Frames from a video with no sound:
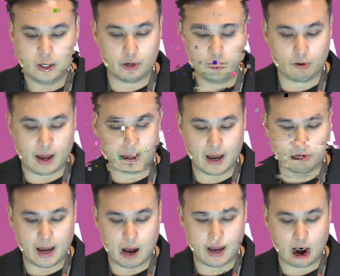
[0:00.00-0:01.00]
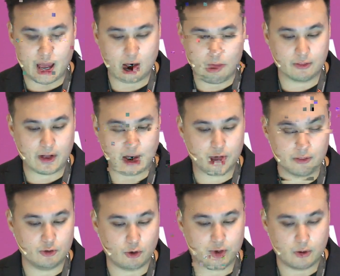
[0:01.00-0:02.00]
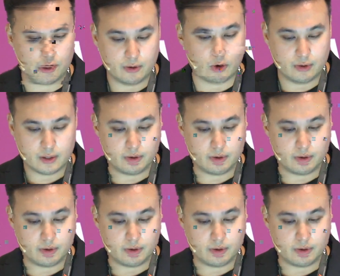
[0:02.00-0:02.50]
But we support just because